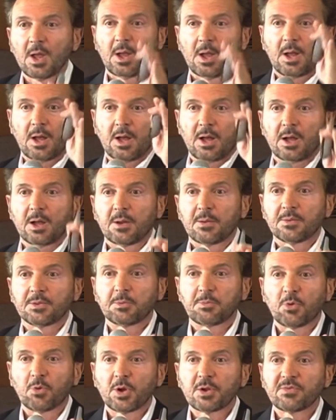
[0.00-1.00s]
The
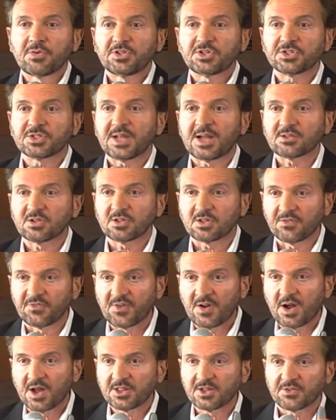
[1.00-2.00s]
boy reaches out to the
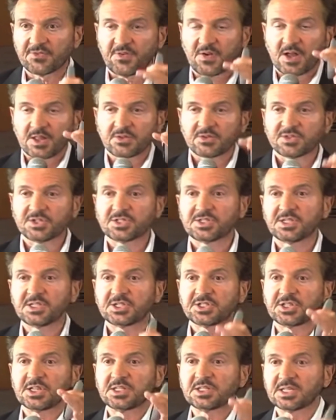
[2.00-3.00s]
father is
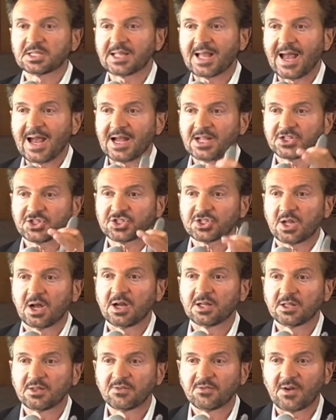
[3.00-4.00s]
distant, detached,
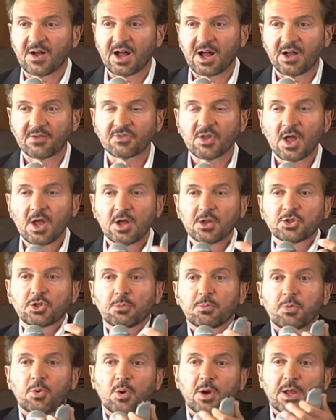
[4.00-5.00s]
uninvolved, the
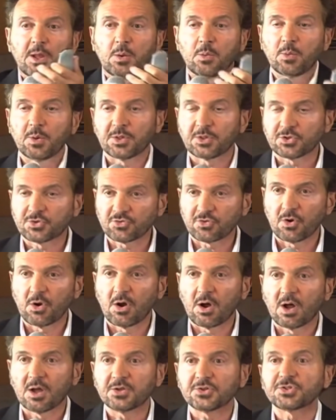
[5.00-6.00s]
boy
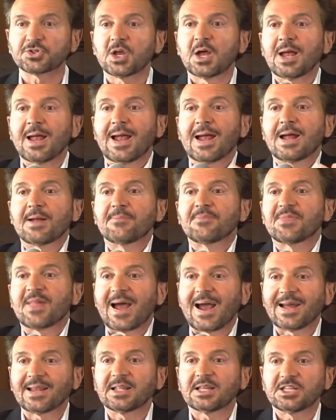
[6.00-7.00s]
withdraws, and
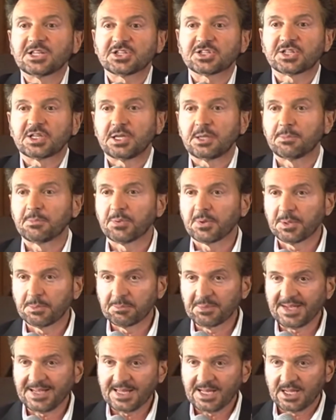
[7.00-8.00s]
that is the
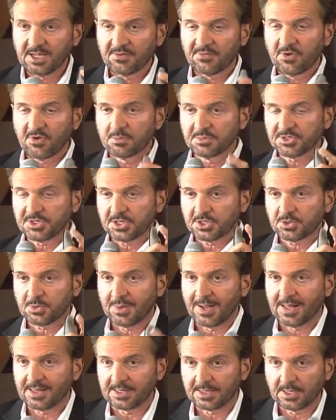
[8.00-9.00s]
beginning of
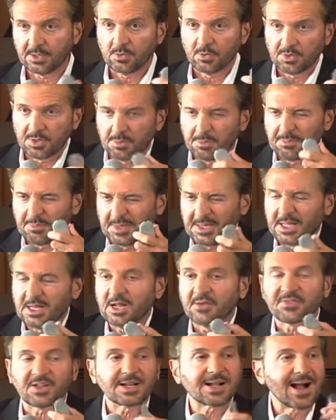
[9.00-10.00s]
homosexuality, or the beginning
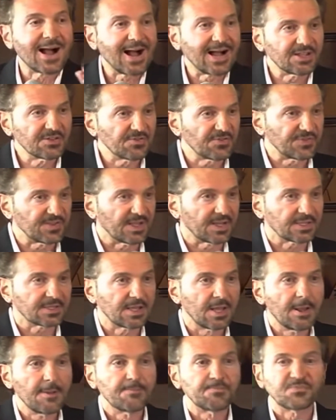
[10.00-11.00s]
of the conflict
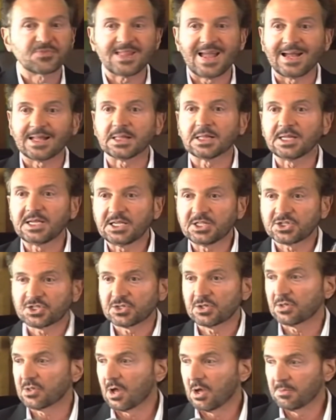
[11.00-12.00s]
that leads
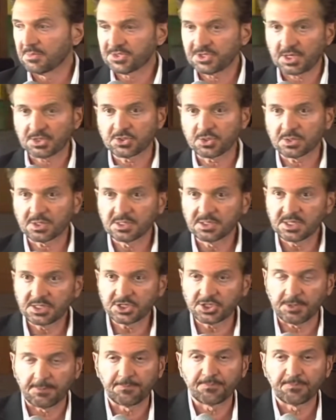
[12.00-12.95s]
to the homosexual condition.